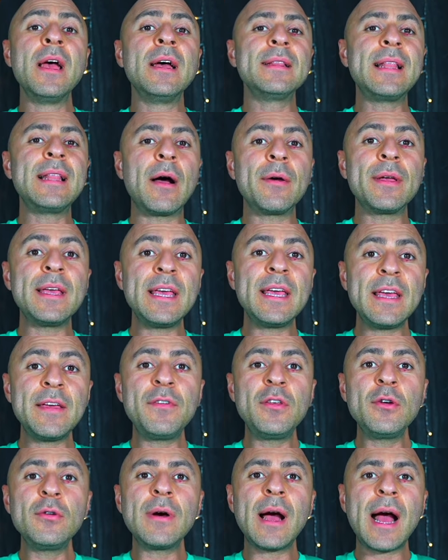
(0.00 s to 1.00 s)
Now,
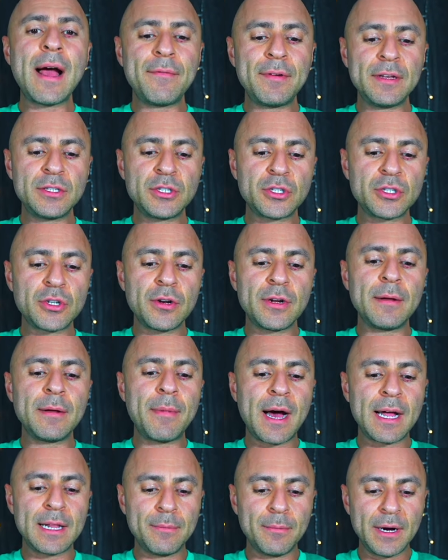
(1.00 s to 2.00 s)
if you have a certain
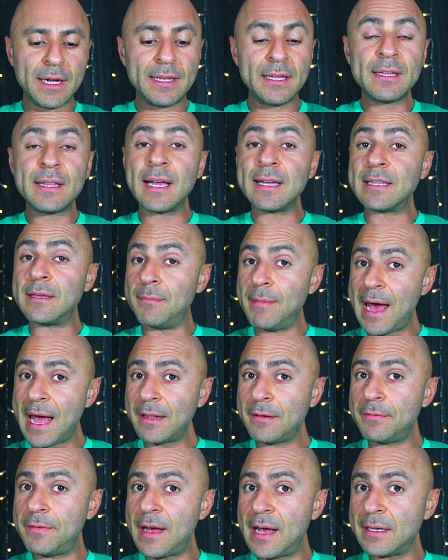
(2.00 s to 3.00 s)
amount of money you'd like to
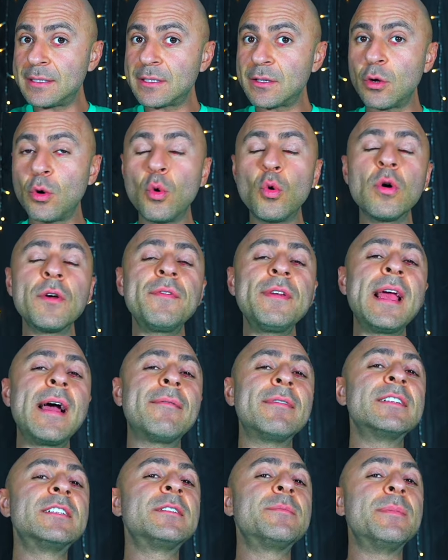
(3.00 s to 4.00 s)
manifest, or if you
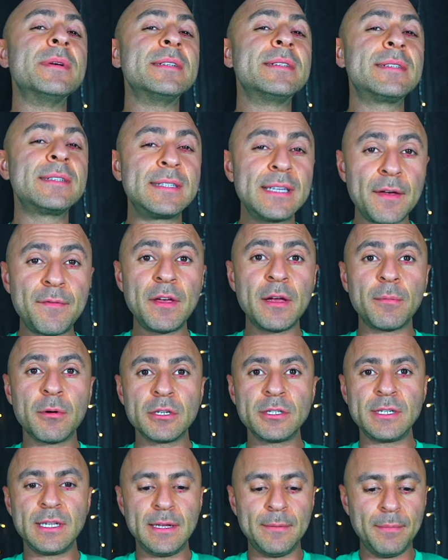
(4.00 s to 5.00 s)
have a specific
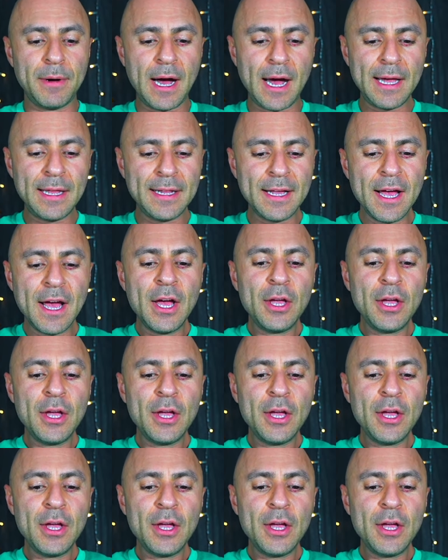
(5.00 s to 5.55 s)
person in mind,